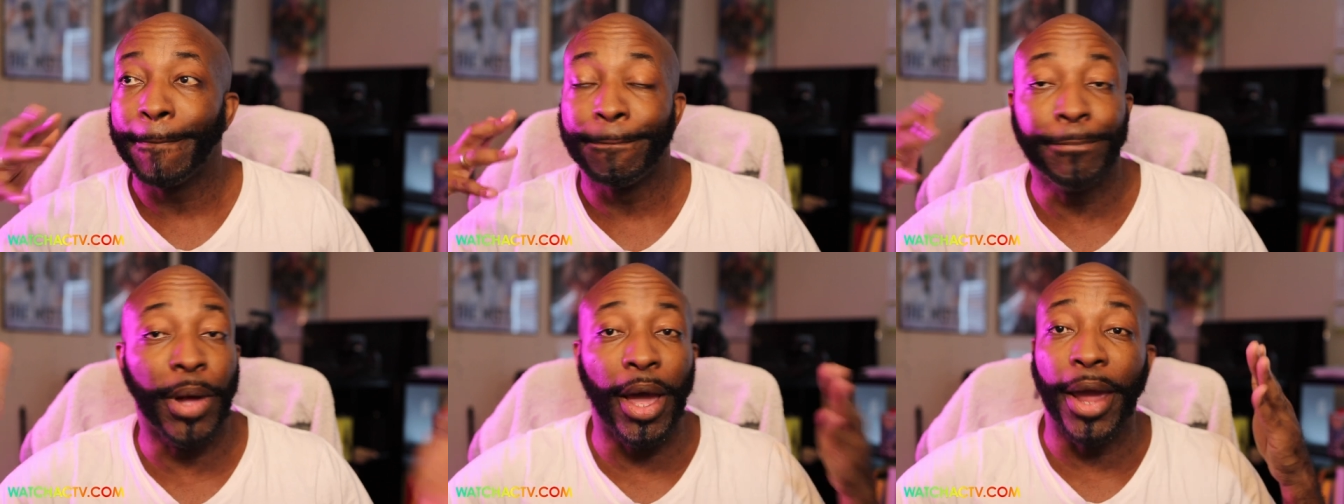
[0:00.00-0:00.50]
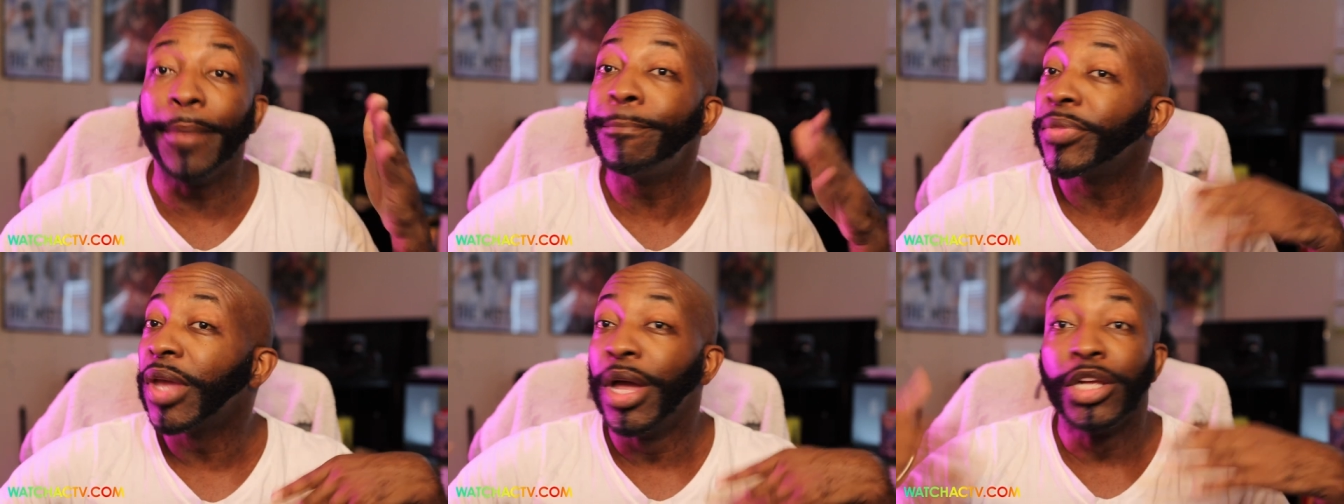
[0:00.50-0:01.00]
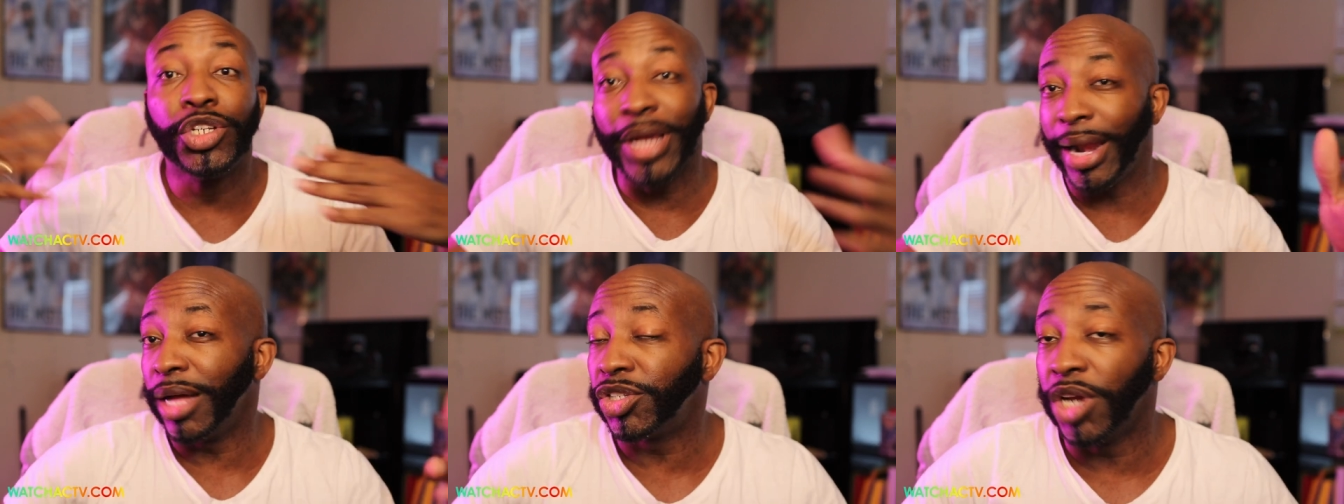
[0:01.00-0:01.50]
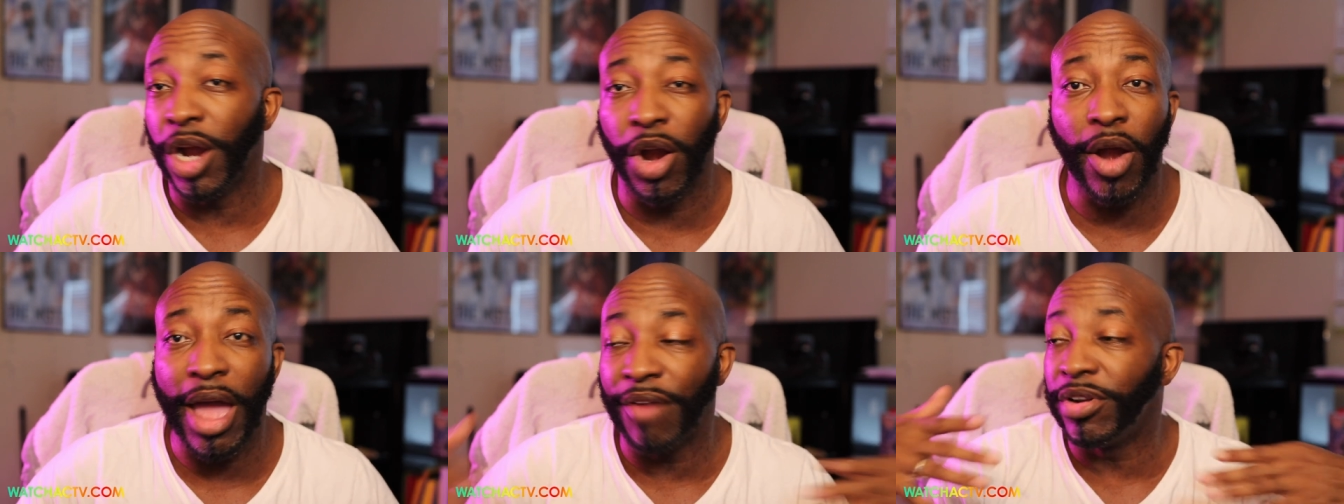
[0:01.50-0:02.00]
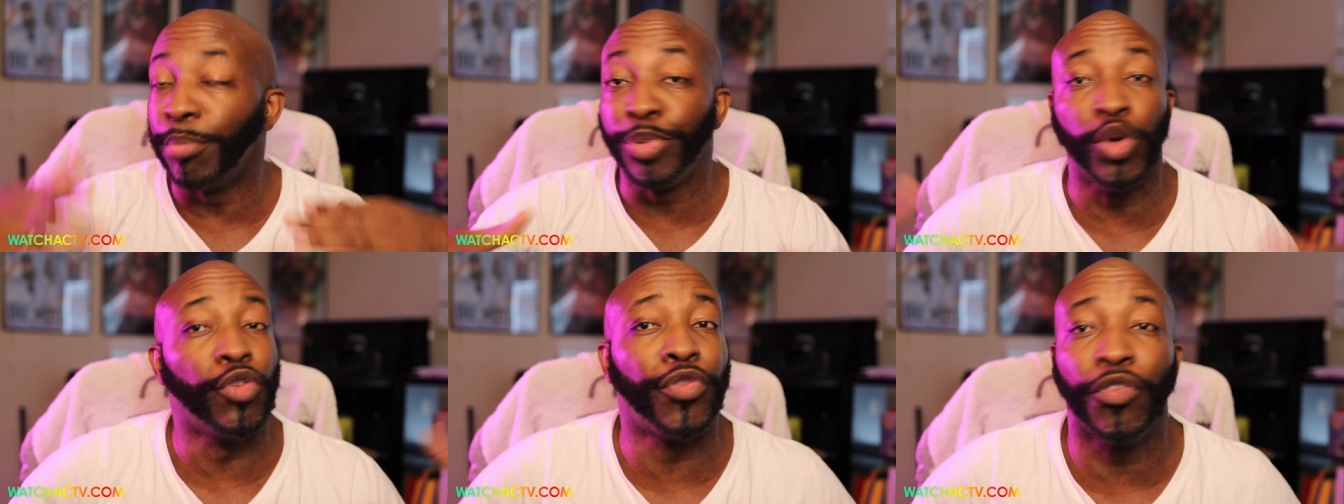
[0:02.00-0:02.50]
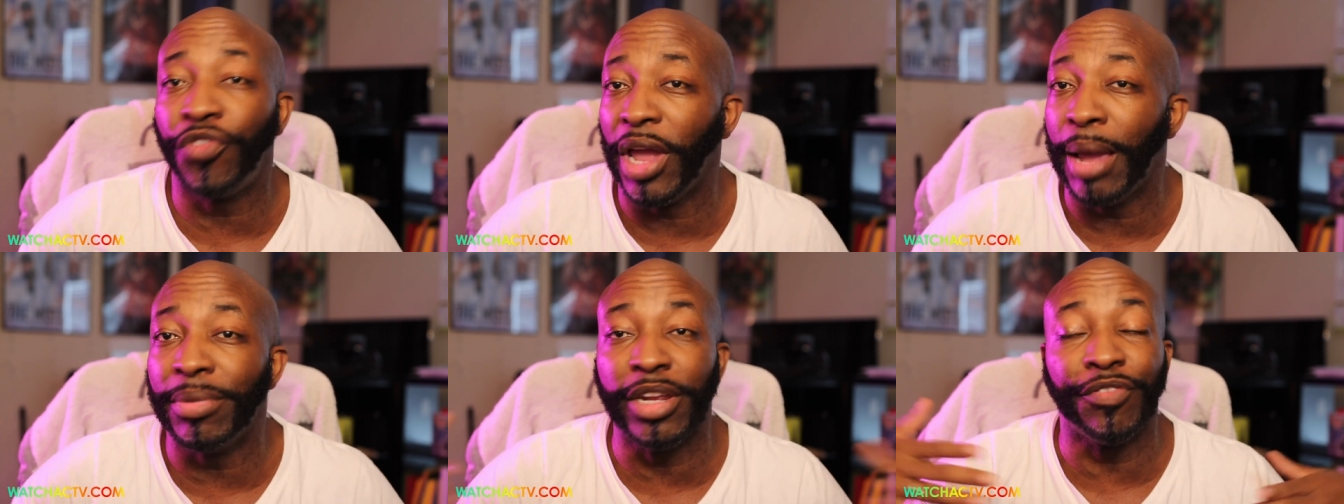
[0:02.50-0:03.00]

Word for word: But shout out to her having a beautiful family.